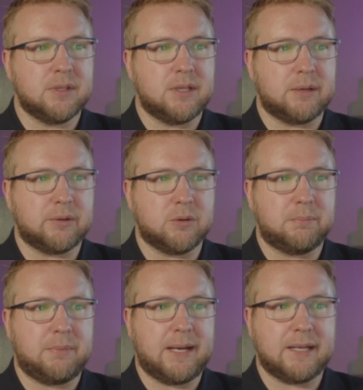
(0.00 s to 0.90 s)
I'm I'm going to
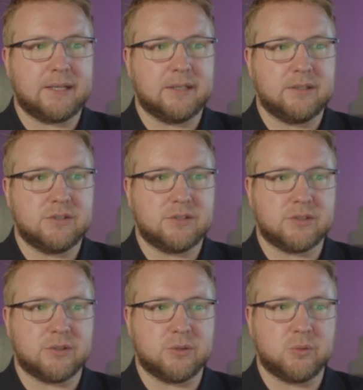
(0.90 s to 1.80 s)
go back
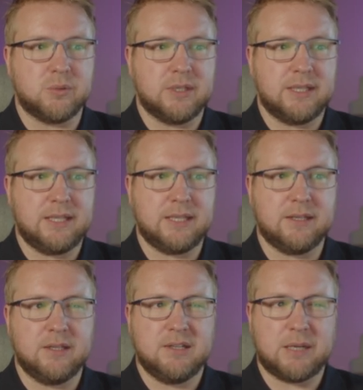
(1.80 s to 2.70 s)
to here,
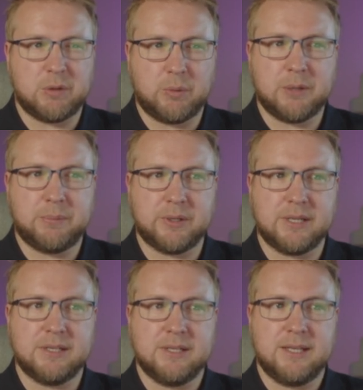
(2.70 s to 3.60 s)
and we want to put
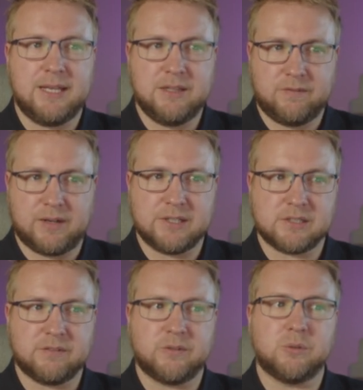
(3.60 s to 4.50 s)
it in the
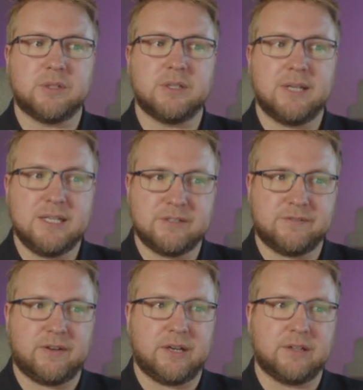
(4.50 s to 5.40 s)
FileZilla folder into
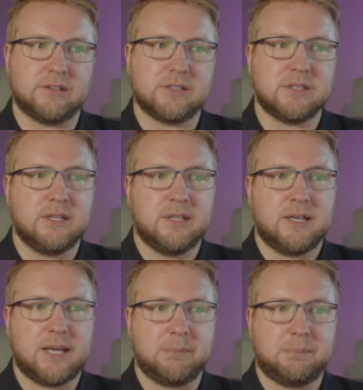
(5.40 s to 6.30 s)
files
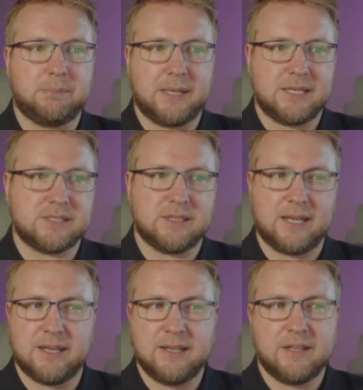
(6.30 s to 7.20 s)
and paste it
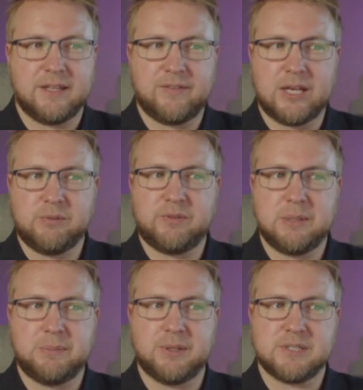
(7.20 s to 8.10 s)
there. They've
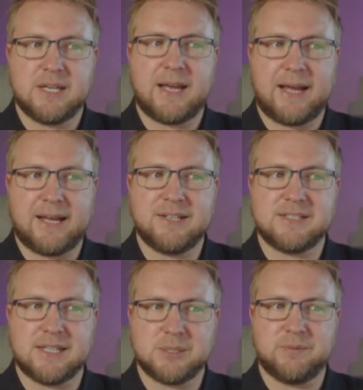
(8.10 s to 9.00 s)
helpfully put add
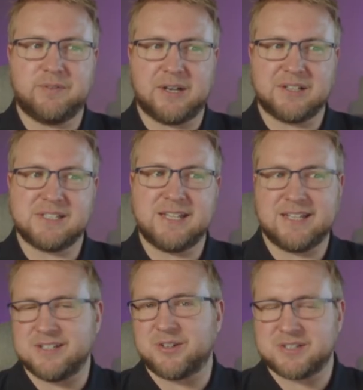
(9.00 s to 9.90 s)
setup files
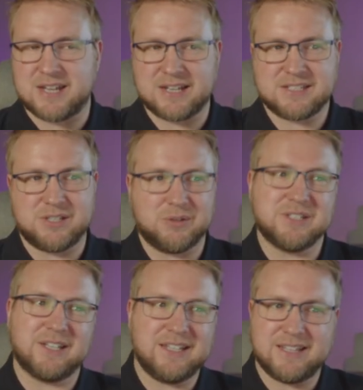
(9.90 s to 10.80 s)
here.txt. You can
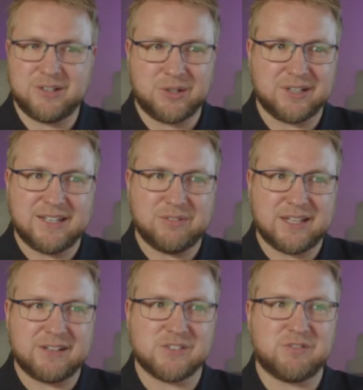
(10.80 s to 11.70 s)
delete that, you can leave it
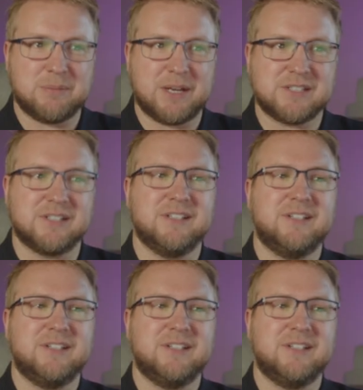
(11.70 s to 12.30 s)
there, it doesn't really matter.